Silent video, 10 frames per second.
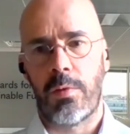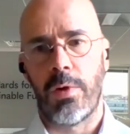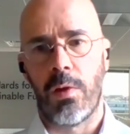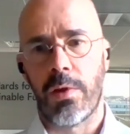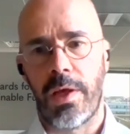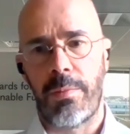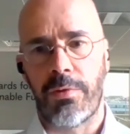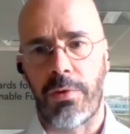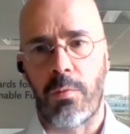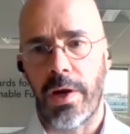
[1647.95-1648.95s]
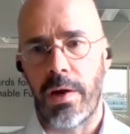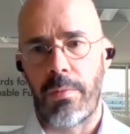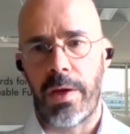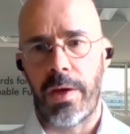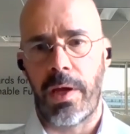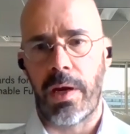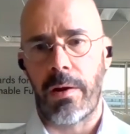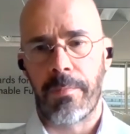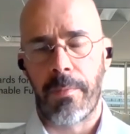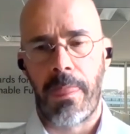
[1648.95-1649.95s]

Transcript: will only be required by Verra